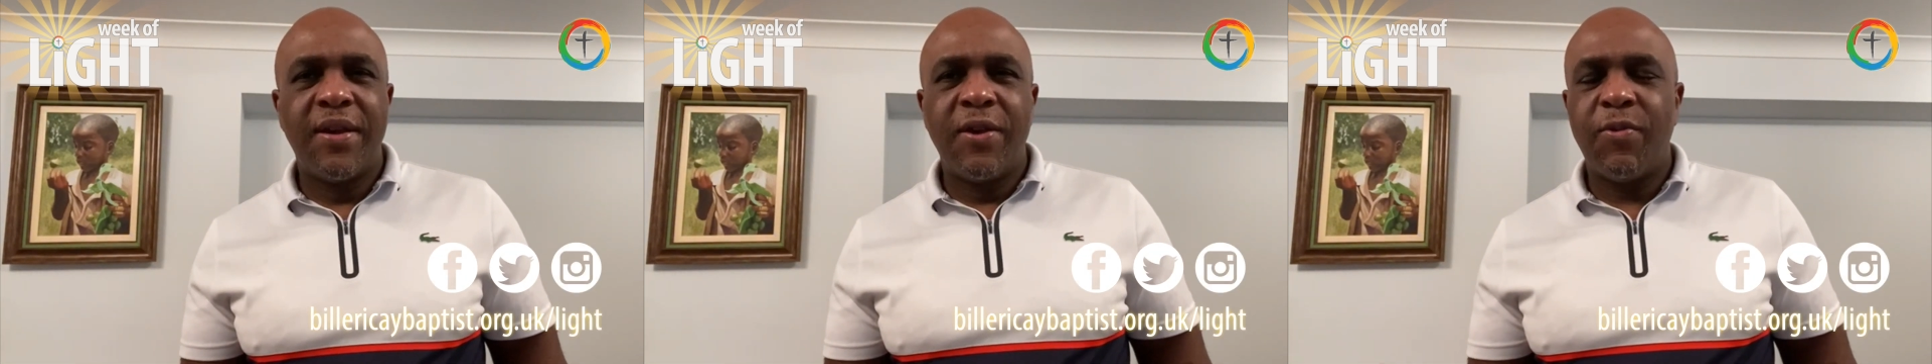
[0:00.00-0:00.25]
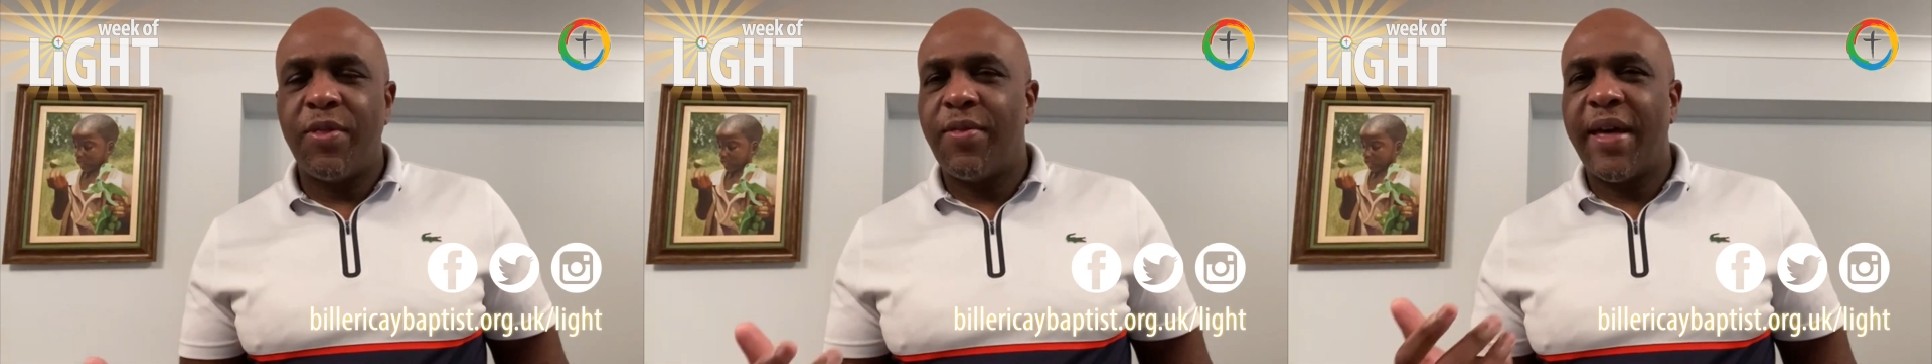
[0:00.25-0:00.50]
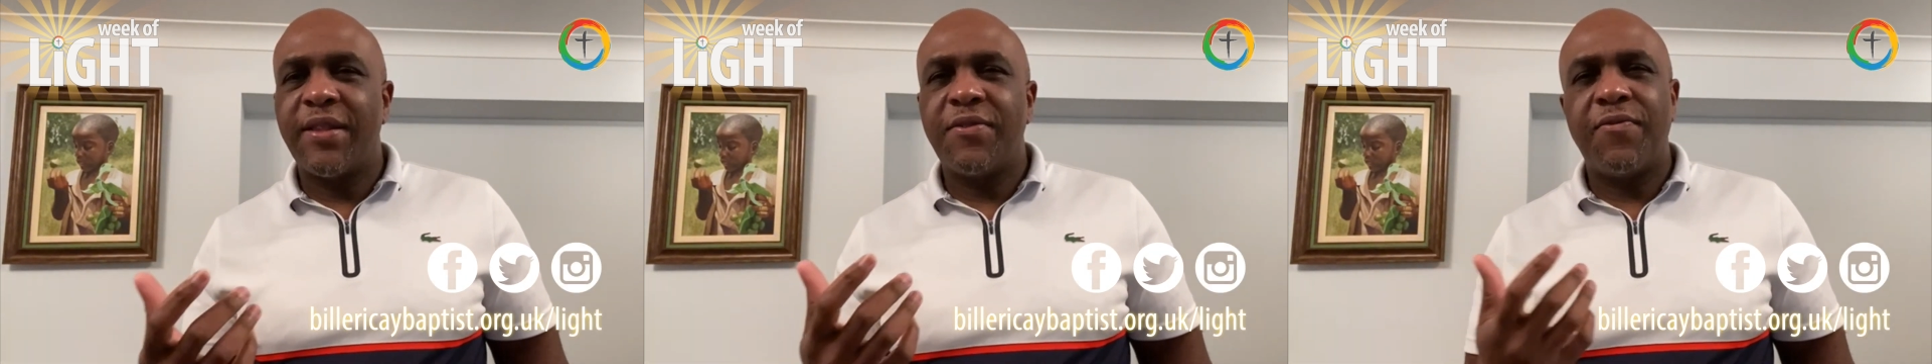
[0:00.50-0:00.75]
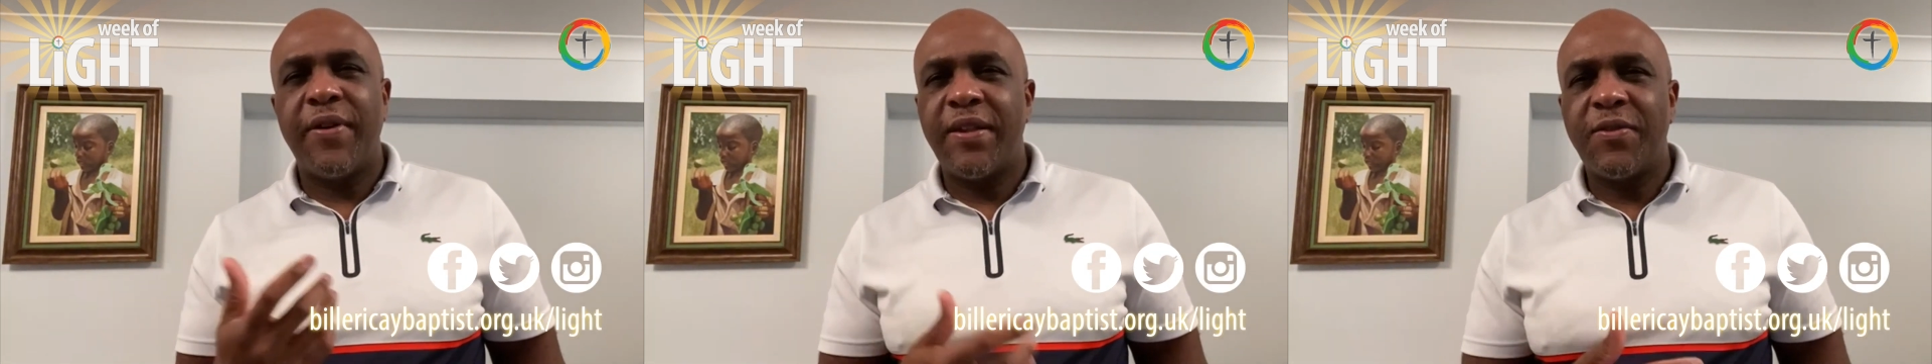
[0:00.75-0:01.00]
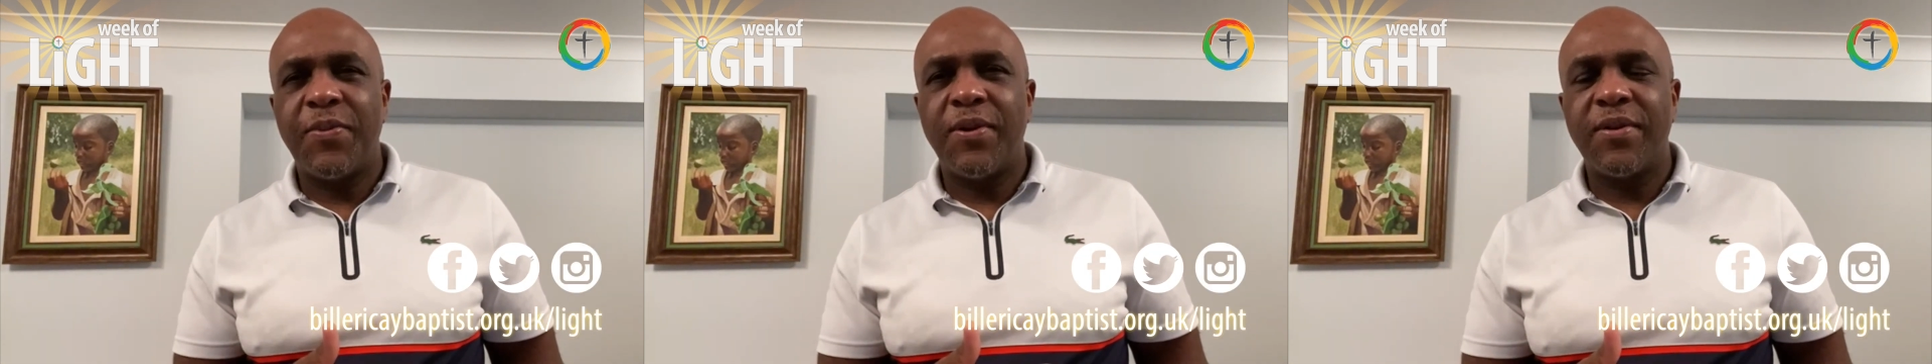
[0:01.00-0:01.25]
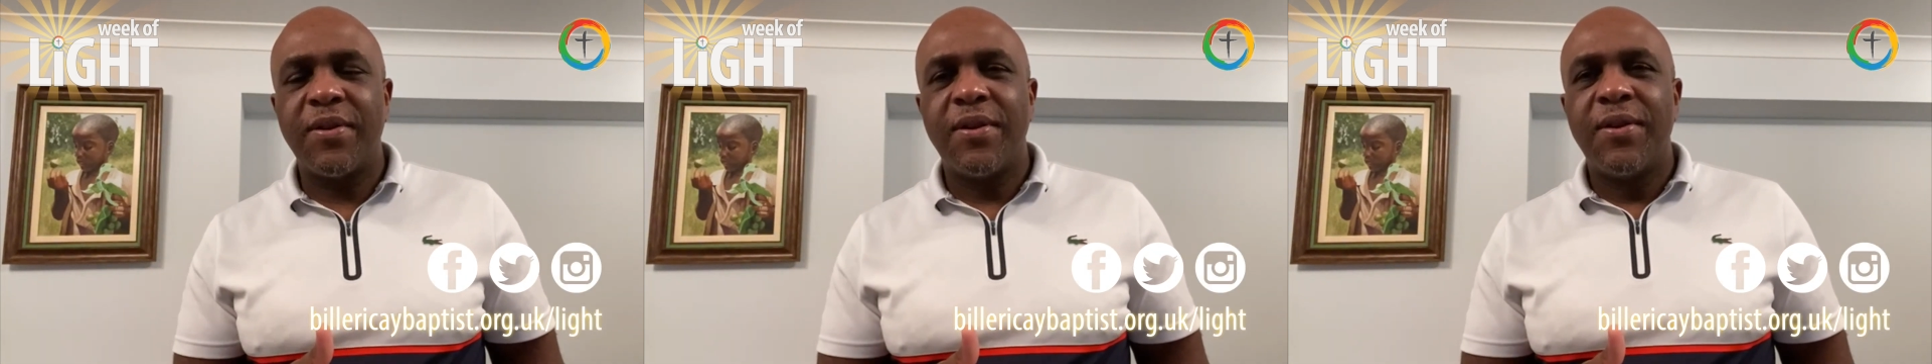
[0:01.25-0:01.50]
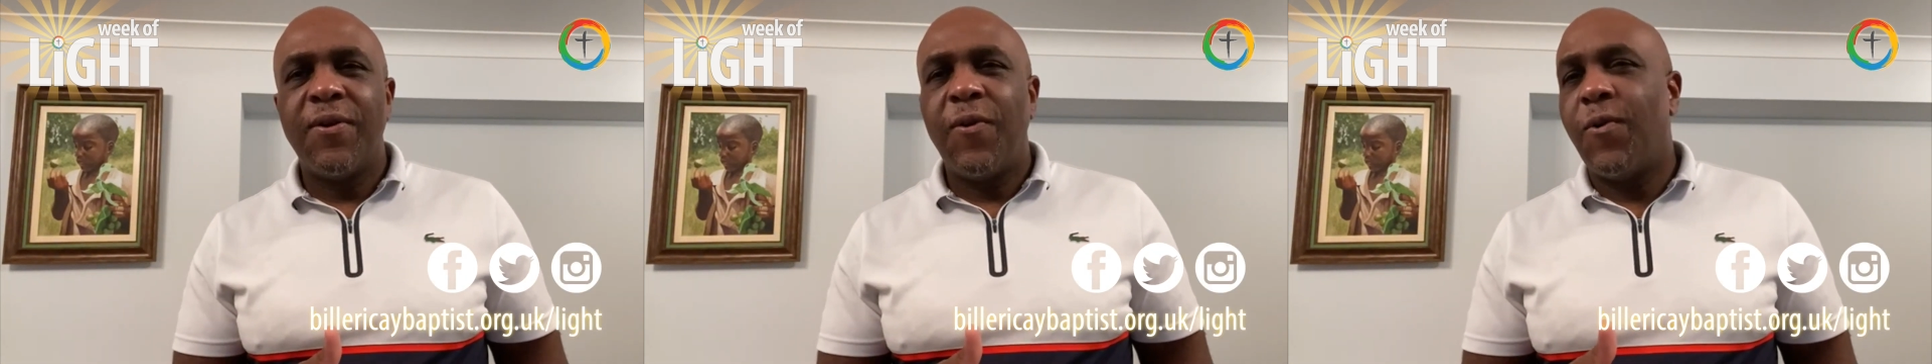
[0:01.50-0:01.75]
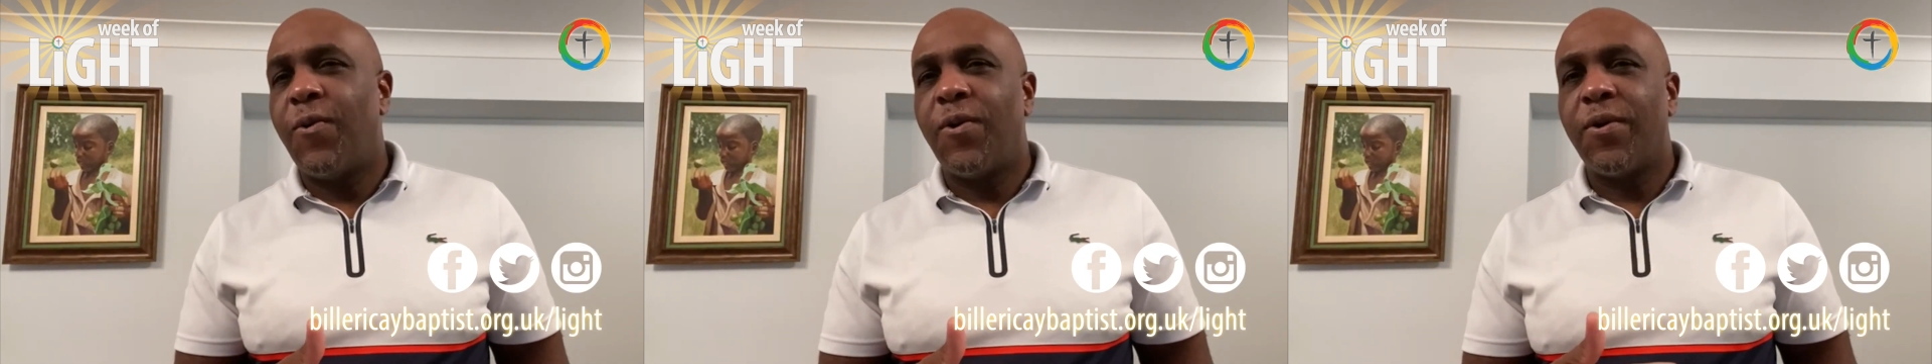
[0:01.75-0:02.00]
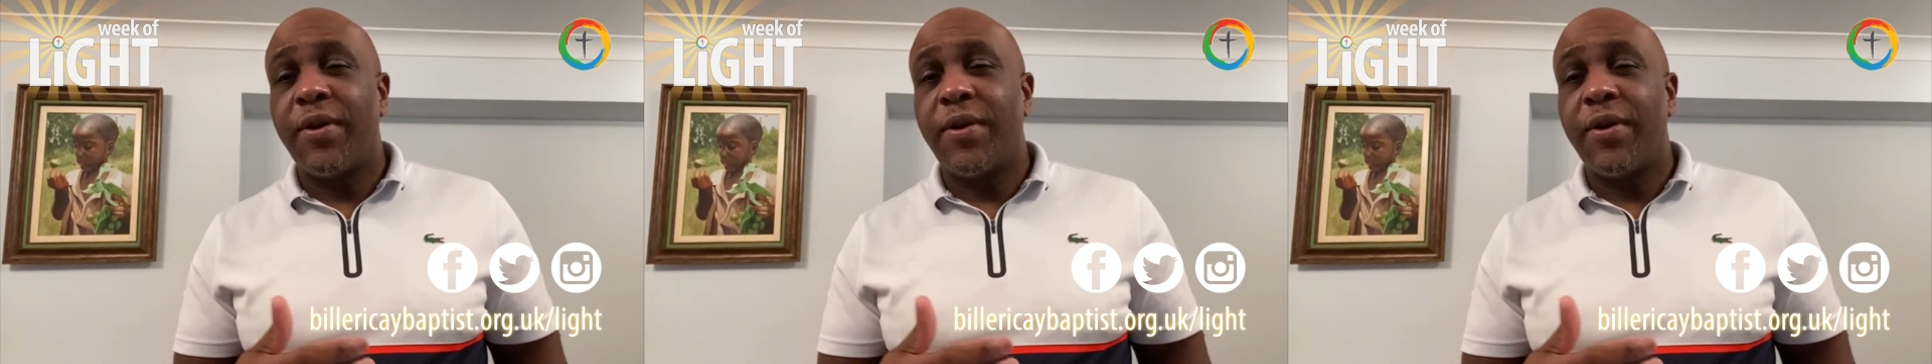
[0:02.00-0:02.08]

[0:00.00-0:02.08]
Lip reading: whether that's Facebook or